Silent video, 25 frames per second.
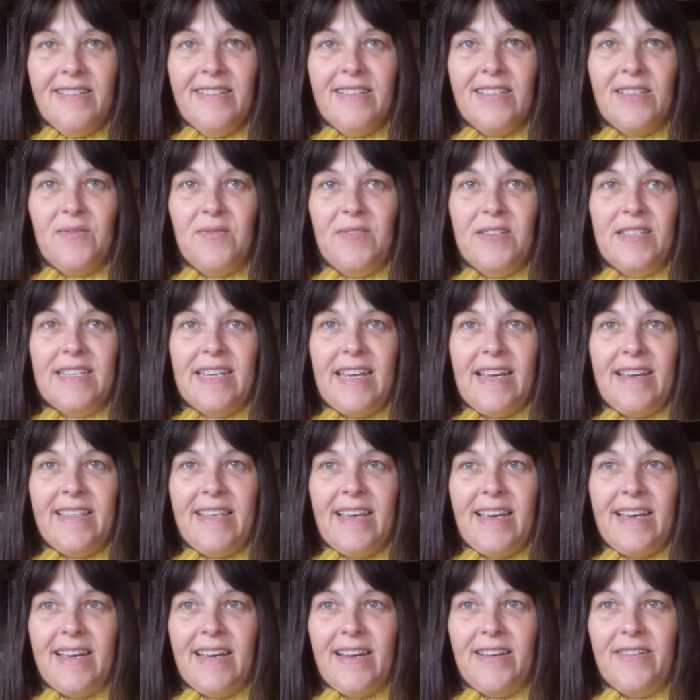So we'll see how
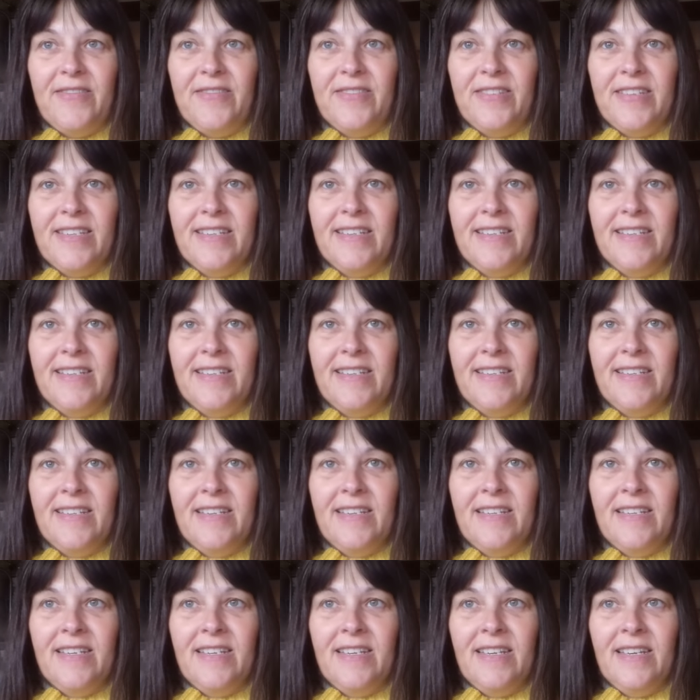that goes.
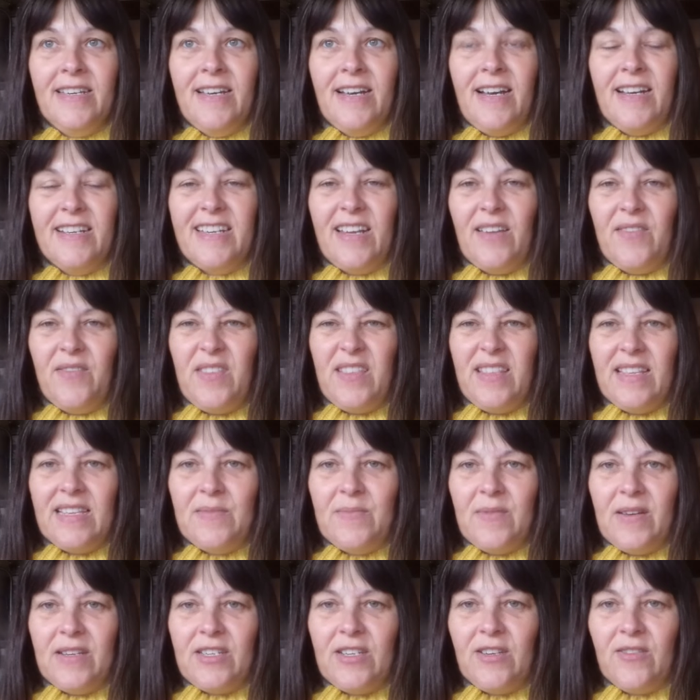I don't think
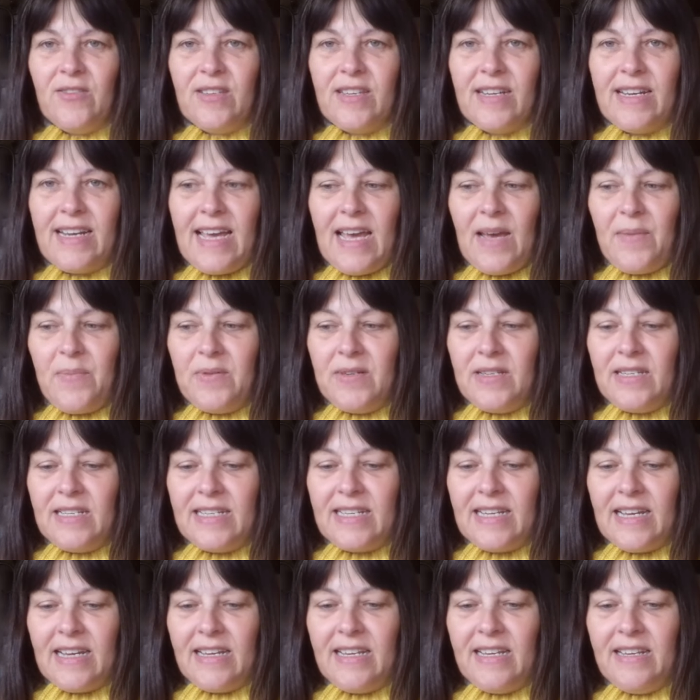there's much else going to happen
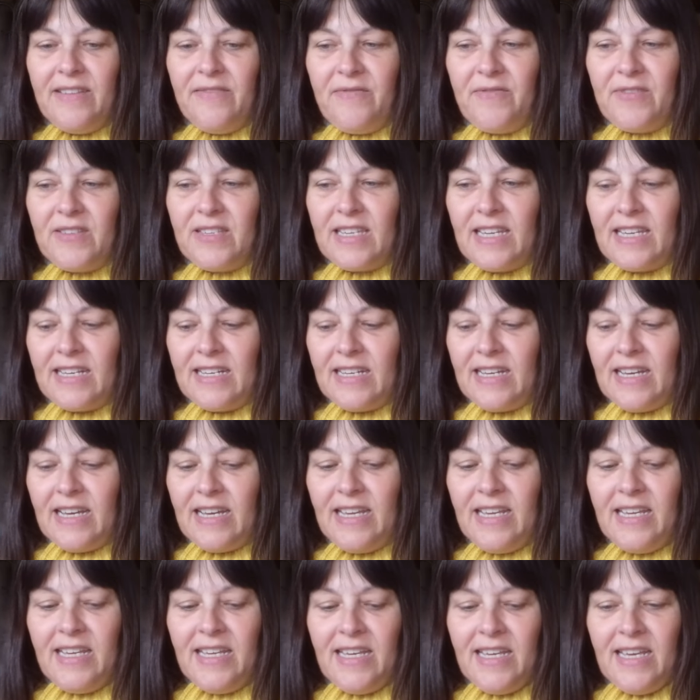today for
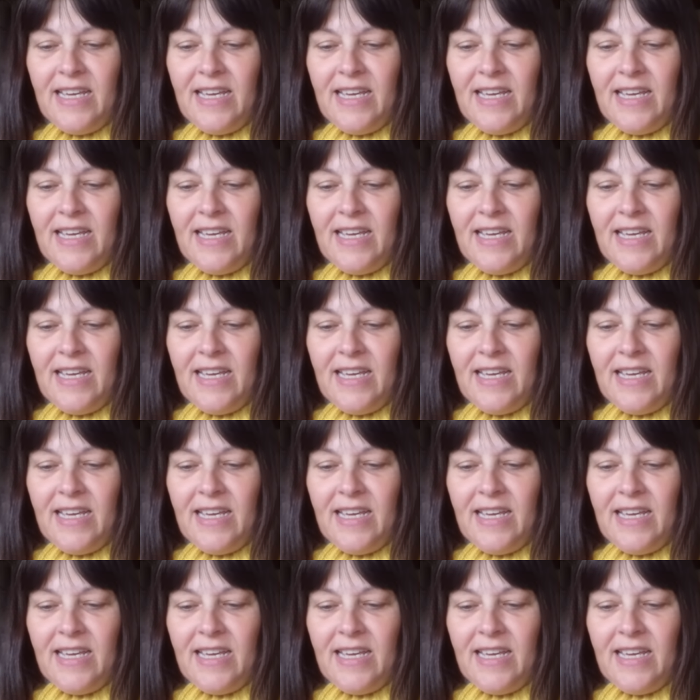Sunday,